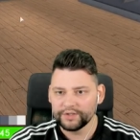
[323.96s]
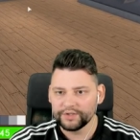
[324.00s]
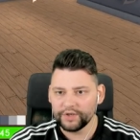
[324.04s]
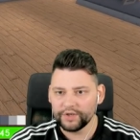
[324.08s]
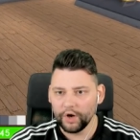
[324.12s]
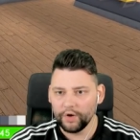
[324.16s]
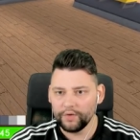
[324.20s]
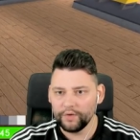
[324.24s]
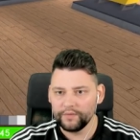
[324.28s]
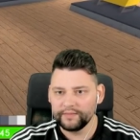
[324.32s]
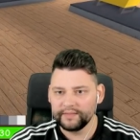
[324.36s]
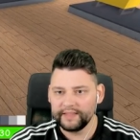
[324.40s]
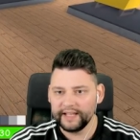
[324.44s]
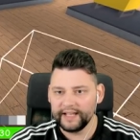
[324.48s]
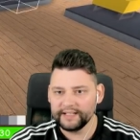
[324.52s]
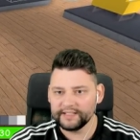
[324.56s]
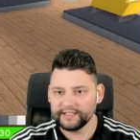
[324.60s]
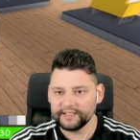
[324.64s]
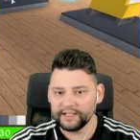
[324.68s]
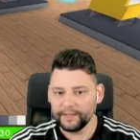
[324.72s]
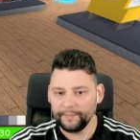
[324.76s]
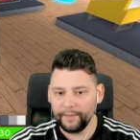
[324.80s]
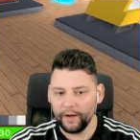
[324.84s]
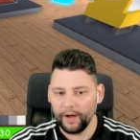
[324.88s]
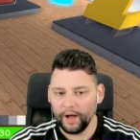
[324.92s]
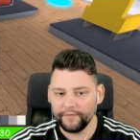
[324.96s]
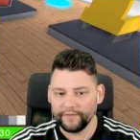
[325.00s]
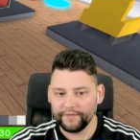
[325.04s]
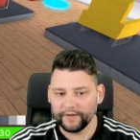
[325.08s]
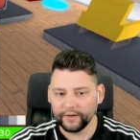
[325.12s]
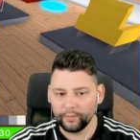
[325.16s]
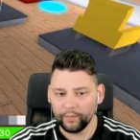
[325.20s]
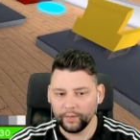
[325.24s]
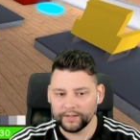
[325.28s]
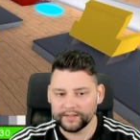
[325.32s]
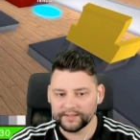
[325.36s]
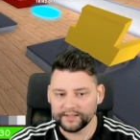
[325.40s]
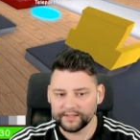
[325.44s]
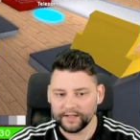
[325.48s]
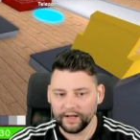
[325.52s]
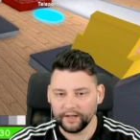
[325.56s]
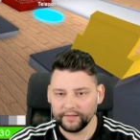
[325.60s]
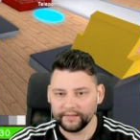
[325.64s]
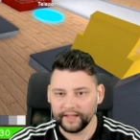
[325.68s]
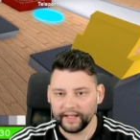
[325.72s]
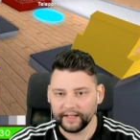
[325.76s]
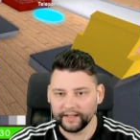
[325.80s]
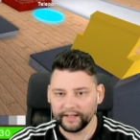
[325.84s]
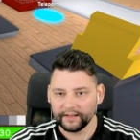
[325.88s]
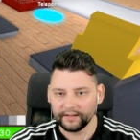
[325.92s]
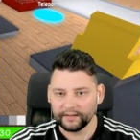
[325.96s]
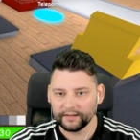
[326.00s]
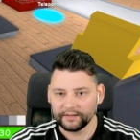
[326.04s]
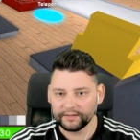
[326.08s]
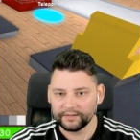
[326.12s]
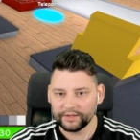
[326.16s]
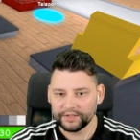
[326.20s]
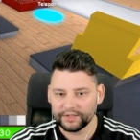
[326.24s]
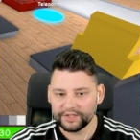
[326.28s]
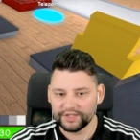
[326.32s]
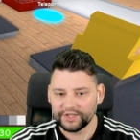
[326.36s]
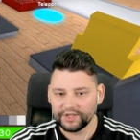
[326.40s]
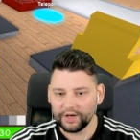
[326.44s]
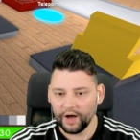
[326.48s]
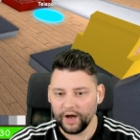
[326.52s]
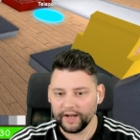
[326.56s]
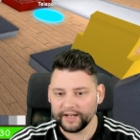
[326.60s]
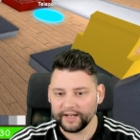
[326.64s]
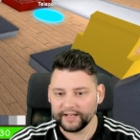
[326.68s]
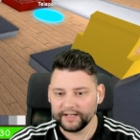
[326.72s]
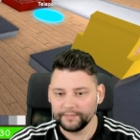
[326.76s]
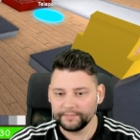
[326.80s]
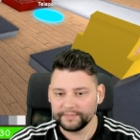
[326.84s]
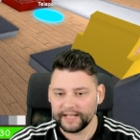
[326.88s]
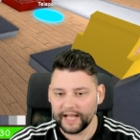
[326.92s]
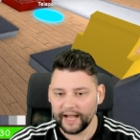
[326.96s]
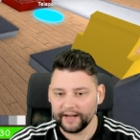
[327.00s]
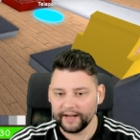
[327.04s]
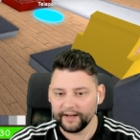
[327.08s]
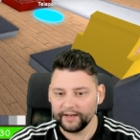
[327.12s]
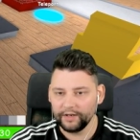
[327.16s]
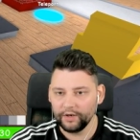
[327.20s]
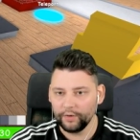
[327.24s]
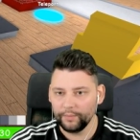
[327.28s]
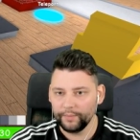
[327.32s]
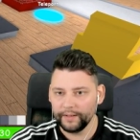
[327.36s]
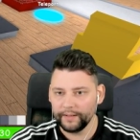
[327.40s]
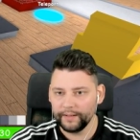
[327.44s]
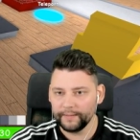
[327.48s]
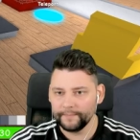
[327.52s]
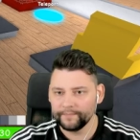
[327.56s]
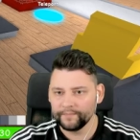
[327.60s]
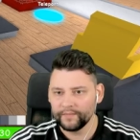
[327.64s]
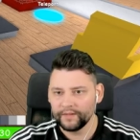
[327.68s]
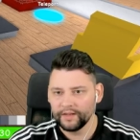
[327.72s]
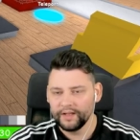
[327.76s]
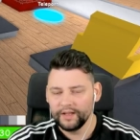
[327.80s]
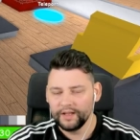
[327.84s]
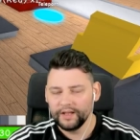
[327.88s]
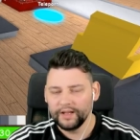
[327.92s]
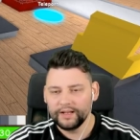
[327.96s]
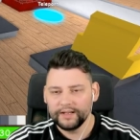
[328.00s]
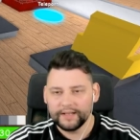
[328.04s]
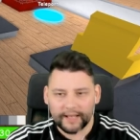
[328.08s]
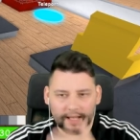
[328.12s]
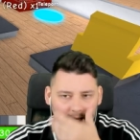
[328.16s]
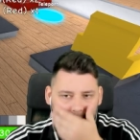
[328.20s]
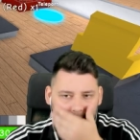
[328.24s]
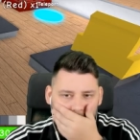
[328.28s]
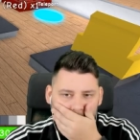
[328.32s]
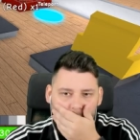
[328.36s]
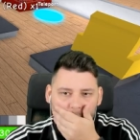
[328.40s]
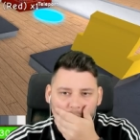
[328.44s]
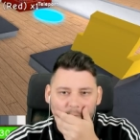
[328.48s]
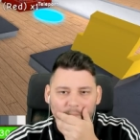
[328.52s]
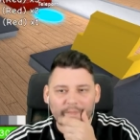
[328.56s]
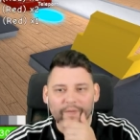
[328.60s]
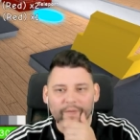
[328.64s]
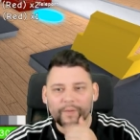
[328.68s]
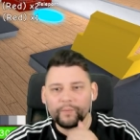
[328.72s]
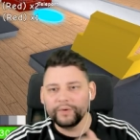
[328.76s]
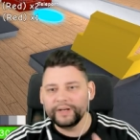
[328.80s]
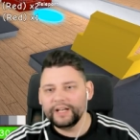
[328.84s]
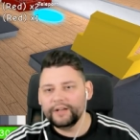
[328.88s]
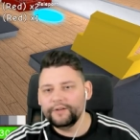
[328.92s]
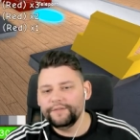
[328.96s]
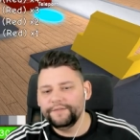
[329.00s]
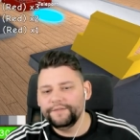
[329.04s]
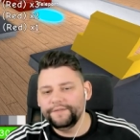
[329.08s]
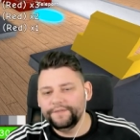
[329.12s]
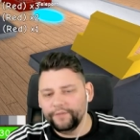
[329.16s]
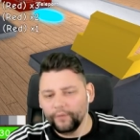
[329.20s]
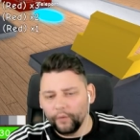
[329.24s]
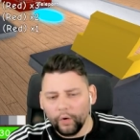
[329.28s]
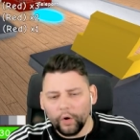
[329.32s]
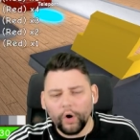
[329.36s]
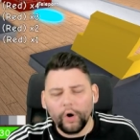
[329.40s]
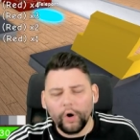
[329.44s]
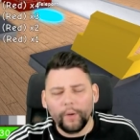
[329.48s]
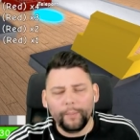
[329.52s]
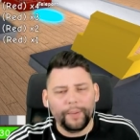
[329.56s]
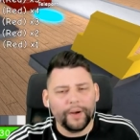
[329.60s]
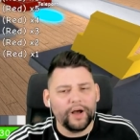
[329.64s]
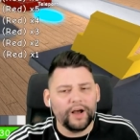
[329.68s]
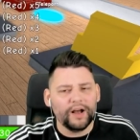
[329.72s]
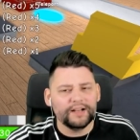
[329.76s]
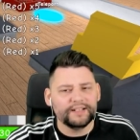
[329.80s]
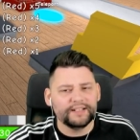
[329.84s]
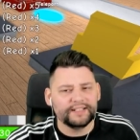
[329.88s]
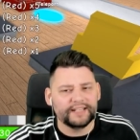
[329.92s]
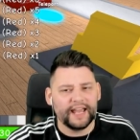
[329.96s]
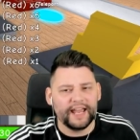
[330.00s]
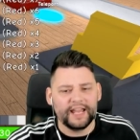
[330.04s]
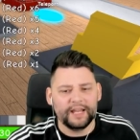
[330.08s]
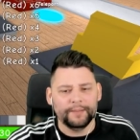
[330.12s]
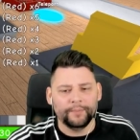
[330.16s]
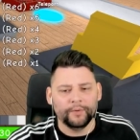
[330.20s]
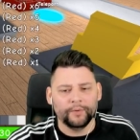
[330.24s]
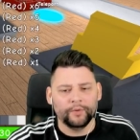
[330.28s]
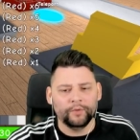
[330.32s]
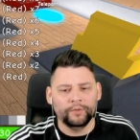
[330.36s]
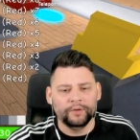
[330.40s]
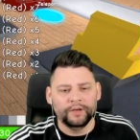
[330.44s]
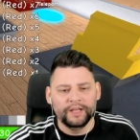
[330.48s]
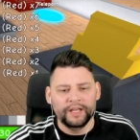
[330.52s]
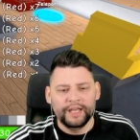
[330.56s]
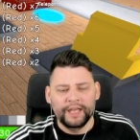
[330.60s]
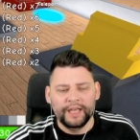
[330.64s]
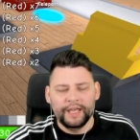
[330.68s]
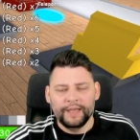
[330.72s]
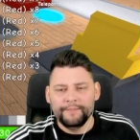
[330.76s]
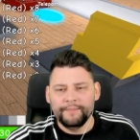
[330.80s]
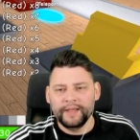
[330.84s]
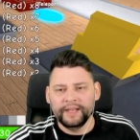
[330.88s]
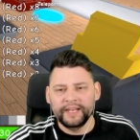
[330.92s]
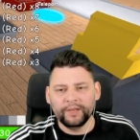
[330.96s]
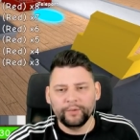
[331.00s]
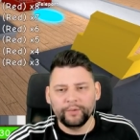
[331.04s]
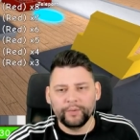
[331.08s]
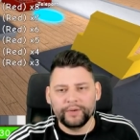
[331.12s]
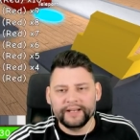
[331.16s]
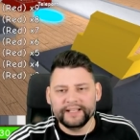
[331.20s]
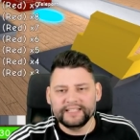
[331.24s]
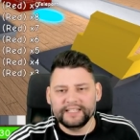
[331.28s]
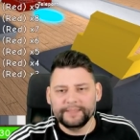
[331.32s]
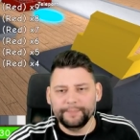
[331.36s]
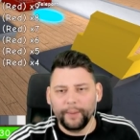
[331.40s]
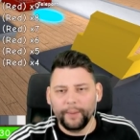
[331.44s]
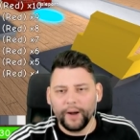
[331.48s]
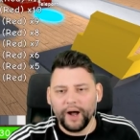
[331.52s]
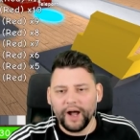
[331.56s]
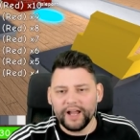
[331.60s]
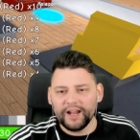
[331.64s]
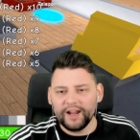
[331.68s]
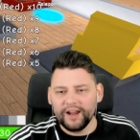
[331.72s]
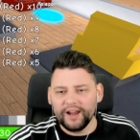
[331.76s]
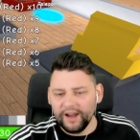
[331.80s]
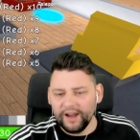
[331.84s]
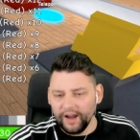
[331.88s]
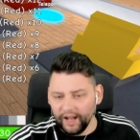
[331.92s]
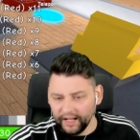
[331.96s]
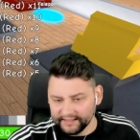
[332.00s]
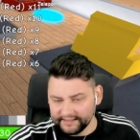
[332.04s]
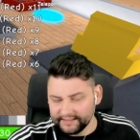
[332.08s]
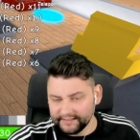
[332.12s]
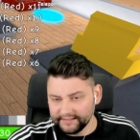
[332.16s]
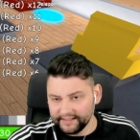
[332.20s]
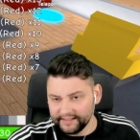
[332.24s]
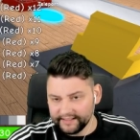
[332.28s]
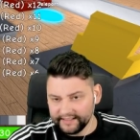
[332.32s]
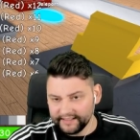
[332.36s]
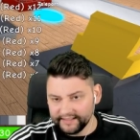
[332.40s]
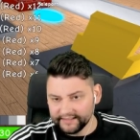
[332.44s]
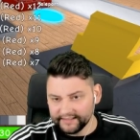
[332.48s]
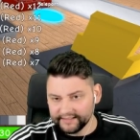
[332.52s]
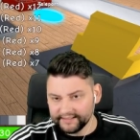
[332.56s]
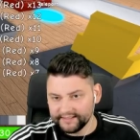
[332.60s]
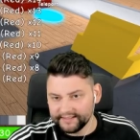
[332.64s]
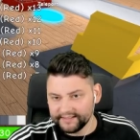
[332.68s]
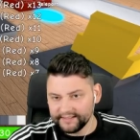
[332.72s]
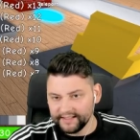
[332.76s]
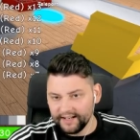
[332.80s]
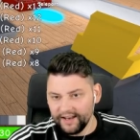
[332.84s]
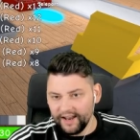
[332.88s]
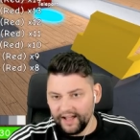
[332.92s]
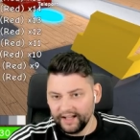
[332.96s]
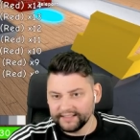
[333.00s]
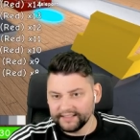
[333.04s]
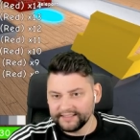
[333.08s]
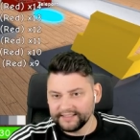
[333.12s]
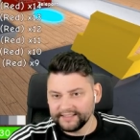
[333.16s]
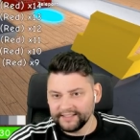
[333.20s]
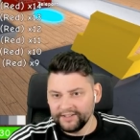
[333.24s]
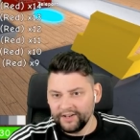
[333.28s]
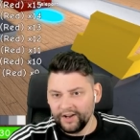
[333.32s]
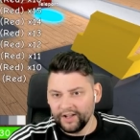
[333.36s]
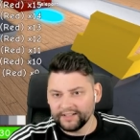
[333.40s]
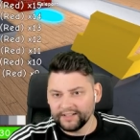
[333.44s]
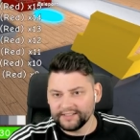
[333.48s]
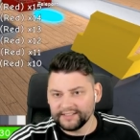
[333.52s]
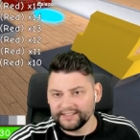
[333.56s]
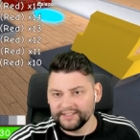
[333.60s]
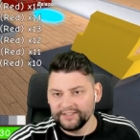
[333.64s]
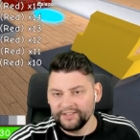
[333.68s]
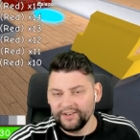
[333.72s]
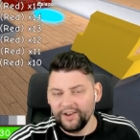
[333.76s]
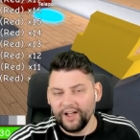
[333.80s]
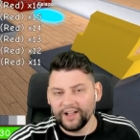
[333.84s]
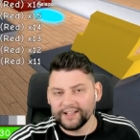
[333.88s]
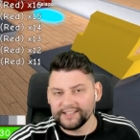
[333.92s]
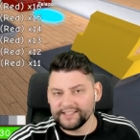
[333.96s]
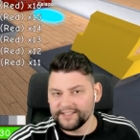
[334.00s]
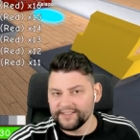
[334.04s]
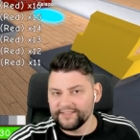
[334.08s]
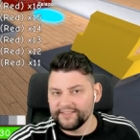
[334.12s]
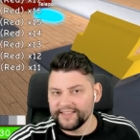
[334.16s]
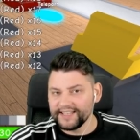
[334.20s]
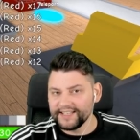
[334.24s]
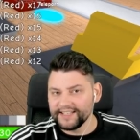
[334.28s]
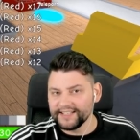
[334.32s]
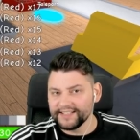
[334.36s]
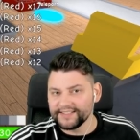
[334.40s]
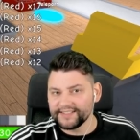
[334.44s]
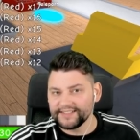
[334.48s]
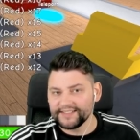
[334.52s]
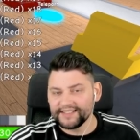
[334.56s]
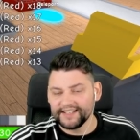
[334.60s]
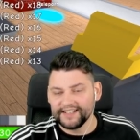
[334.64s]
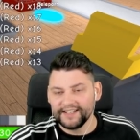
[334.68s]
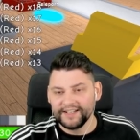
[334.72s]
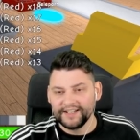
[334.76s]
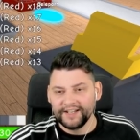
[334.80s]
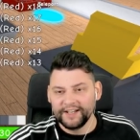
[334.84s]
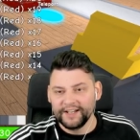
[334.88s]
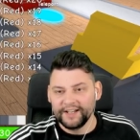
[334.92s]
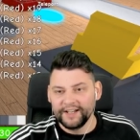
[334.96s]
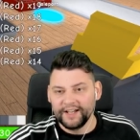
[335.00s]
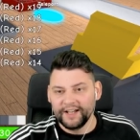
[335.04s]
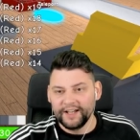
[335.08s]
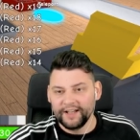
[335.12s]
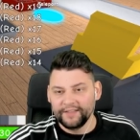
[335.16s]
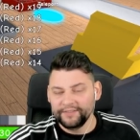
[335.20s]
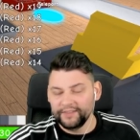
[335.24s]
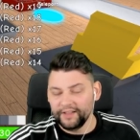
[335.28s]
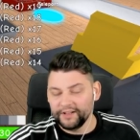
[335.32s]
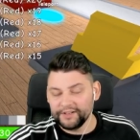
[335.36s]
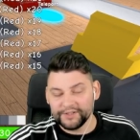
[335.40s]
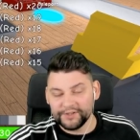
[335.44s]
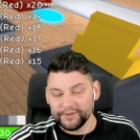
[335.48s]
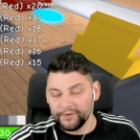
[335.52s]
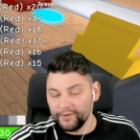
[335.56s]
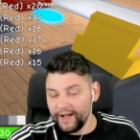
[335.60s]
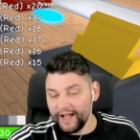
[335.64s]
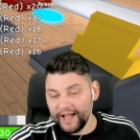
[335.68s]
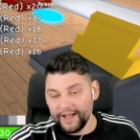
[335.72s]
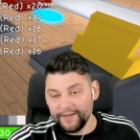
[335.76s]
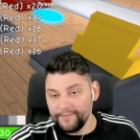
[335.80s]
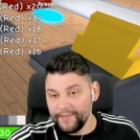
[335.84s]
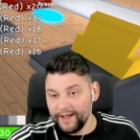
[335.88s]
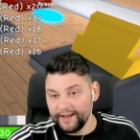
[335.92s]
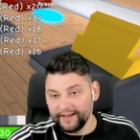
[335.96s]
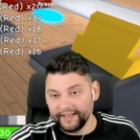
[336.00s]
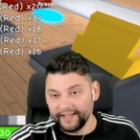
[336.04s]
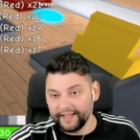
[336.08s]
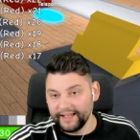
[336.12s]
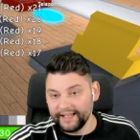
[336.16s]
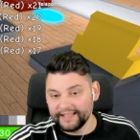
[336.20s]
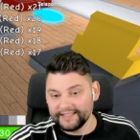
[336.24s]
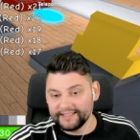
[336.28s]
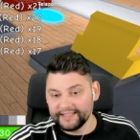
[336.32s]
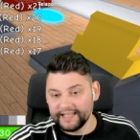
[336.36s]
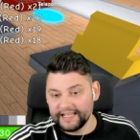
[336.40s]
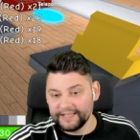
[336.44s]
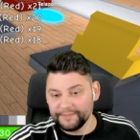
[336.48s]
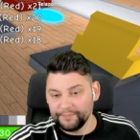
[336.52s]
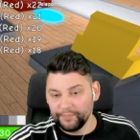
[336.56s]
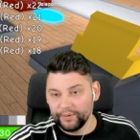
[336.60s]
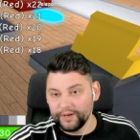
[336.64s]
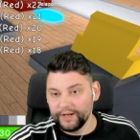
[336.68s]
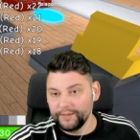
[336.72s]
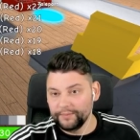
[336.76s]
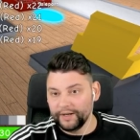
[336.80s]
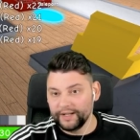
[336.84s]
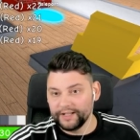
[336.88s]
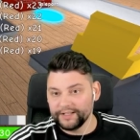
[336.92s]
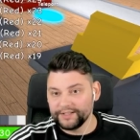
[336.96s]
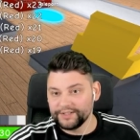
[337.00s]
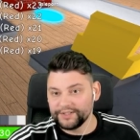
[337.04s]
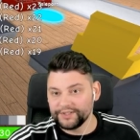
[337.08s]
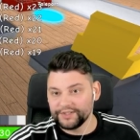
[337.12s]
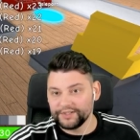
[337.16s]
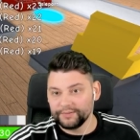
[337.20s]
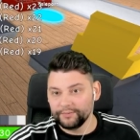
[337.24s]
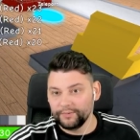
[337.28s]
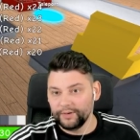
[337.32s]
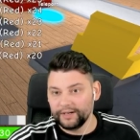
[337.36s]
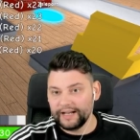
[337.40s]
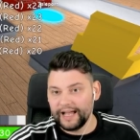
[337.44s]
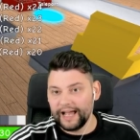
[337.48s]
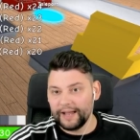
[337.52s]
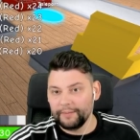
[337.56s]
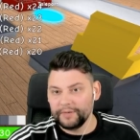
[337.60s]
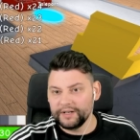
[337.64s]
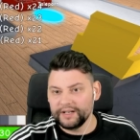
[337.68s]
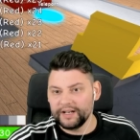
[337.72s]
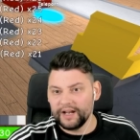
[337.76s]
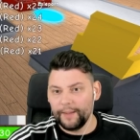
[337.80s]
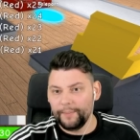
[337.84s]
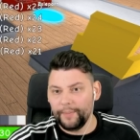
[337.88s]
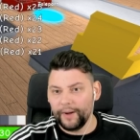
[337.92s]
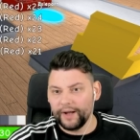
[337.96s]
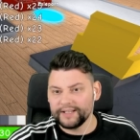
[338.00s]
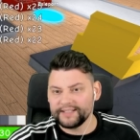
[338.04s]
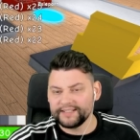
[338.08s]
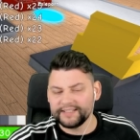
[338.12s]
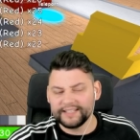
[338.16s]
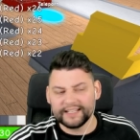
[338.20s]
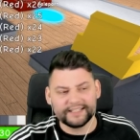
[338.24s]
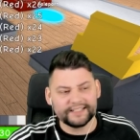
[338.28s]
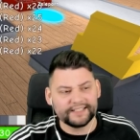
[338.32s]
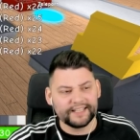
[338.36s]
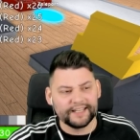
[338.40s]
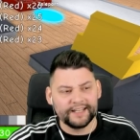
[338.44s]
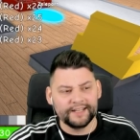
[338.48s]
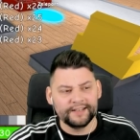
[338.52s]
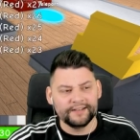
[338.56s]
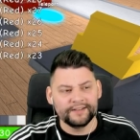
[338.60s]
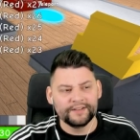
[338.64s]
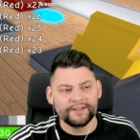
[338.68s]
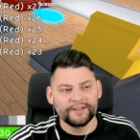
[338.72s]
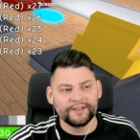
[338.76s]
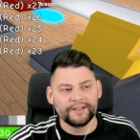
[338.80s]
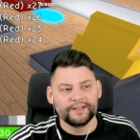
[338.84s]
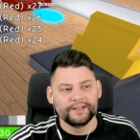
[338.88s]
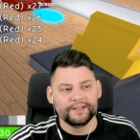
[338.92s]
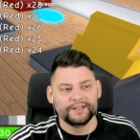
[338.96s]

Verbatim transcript: So these are the perfect ones, aren't they? Just darken them down a little bit. Now, we need four per table, meaning we need to buy lots of these. Lots and lots and lots of these. I'm not sure how many. It's, it's pretty much... What, how many did I buy? sixteen?